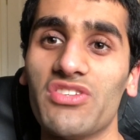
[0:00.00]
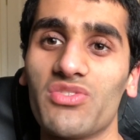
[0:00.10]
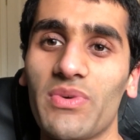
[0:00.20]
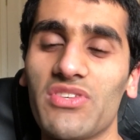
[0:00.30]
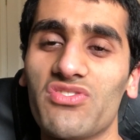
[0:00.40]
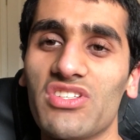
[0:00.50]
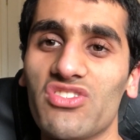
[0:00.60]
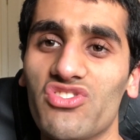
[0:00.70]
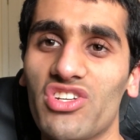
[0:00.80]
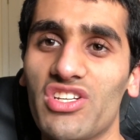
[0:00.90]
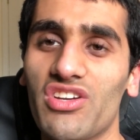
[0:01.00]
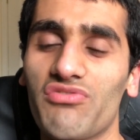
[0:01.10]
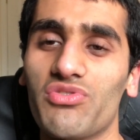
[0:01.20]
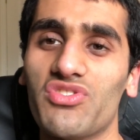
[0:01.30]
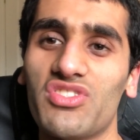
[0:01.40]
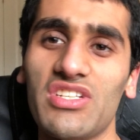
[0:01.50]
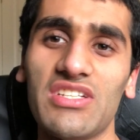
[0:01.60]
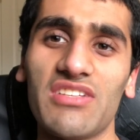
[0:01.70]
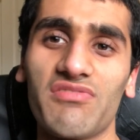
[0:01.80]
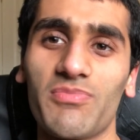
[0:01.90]
Just where you see his journey go through, you
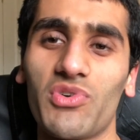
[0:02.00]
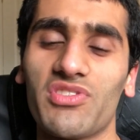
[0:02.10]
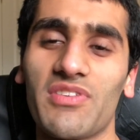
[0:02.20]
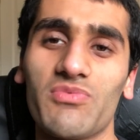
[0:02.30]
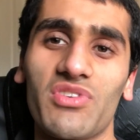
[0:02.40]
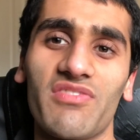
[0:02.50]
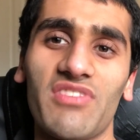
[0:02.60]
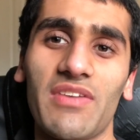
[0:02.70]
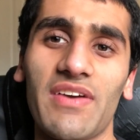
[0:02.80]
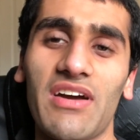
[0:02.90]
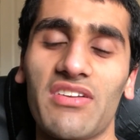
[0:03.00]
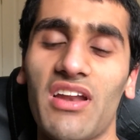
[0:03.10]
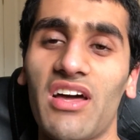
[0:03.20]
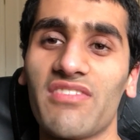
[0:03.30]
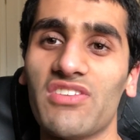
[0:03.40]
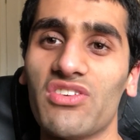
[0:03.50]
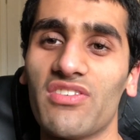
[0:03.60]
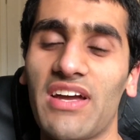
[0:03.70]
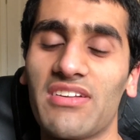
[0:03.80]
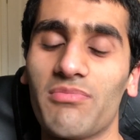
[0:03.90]
see different points of him trying to think about the life he could
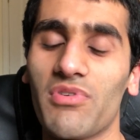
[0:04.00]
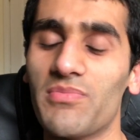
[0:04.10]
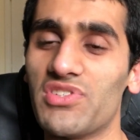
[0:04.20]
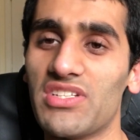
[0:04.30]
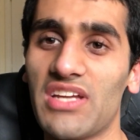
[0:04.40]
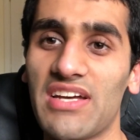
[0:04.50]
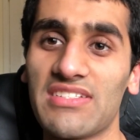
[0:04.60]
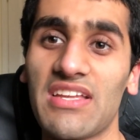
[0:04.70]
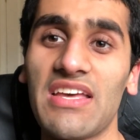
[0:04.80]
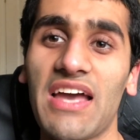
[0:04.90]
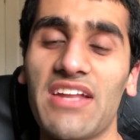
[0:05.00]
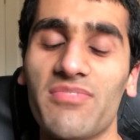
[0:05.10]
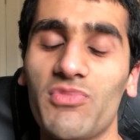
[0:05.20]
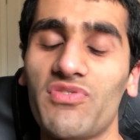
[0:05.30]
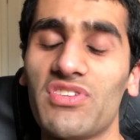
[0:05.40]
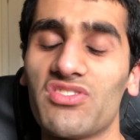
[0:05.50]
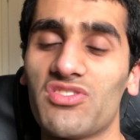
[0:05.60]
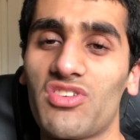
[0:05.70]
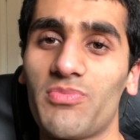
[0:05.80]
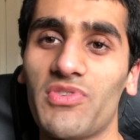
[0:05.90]
have had, the permission he has, and the movie does
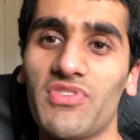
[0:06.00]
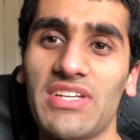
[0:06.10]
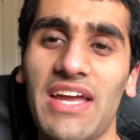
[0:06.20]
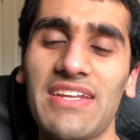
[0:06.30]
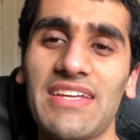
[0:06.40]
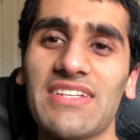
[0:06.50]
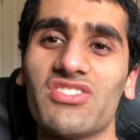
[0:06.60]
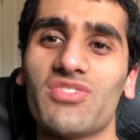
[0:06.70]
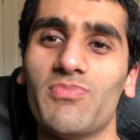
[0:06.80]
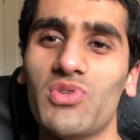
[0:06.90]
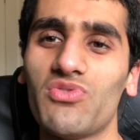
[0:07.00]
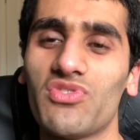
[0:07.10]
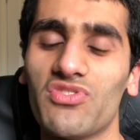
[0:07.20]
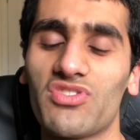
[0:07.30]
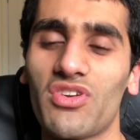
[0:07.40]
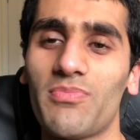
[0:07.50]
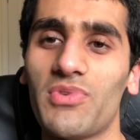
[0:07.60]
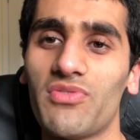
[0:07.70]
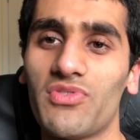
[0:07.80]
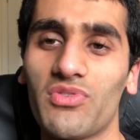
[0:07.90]
it so beautifully. The ending is mutual, it's so
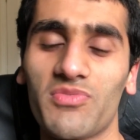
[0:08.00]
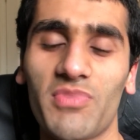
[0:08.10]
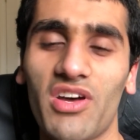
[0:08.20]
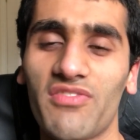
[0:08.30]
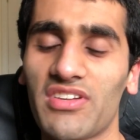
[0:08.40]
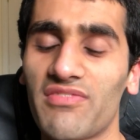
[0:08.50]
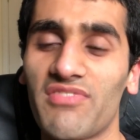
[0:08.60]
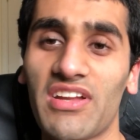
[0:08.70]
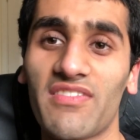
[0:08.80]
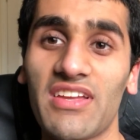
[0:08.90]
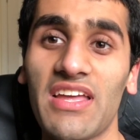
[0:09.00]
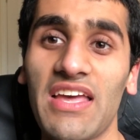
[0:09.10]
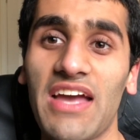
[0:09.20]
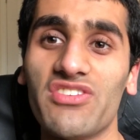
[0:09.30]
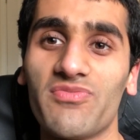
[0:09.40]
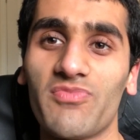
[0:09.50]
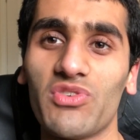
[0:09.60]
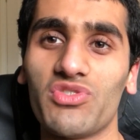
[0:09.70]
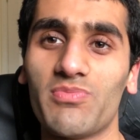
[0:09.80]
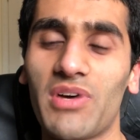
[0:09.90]
beautiful, it's perfect and effectively. It just
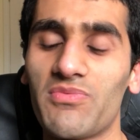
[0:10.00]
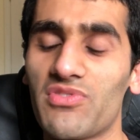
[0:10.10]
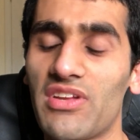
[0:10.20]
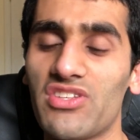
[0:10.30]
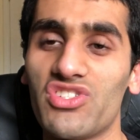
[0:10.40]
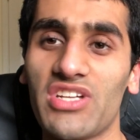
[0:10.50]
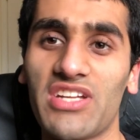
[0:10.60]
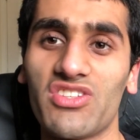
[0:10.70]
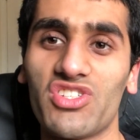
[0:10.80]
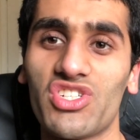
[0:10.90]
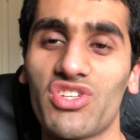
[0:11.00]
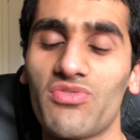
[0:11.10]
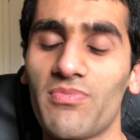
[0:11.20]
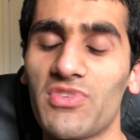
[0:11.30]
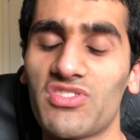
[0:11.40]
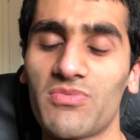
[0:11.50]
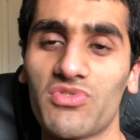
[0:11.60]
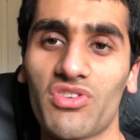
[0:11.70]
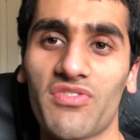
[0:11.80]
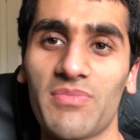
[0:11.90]
fills you, pumps with energy, and just shoot,
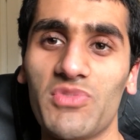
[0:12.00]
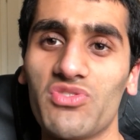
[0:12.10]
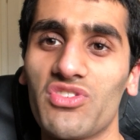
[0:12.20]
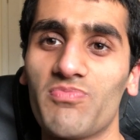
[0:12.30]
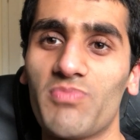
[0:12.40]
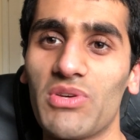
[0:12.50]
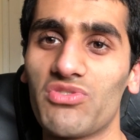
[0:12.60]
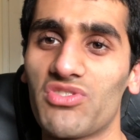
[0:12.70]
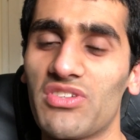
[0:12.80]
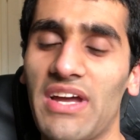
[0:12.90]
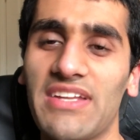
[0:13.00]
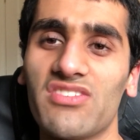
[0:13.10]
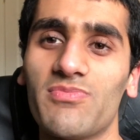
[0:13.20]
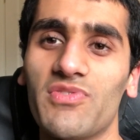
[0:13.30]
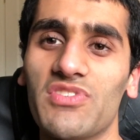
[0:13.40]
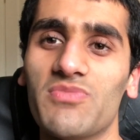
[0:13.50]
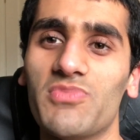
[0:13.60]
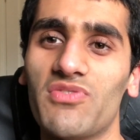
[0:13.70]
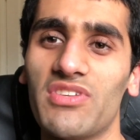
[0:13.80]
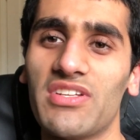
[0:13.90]
cinematography and music builds on it, and it's movie is
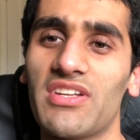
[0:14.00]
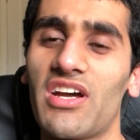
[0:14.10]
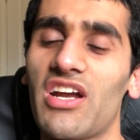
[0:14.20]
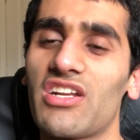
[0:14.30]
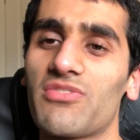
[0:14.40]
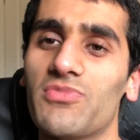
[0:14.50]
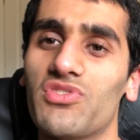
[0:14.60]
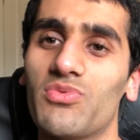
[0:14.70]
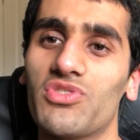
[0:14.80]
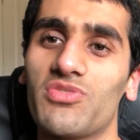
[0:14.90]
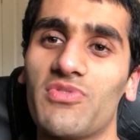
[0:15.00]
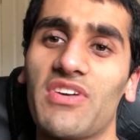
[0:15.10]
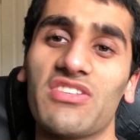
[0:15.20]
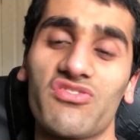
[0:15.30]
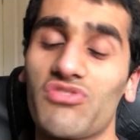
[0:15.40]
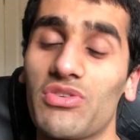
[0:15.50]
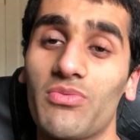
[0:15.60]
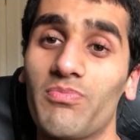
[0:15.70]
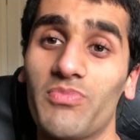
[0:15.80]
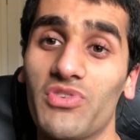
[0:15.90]
beautifully done. I highly recommend you watch the movie. It's a real
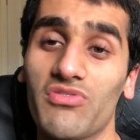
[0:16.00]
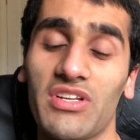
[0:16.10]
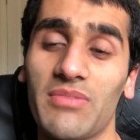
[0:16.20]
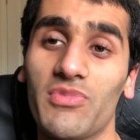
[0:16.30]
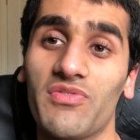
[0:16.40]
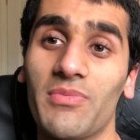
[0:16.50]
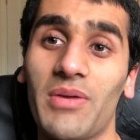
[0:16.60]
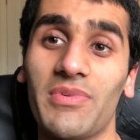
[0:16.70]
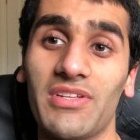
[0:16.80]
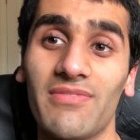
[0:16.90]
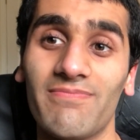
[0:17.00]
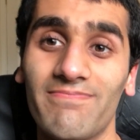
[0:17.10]
brilliant movie in my opinion.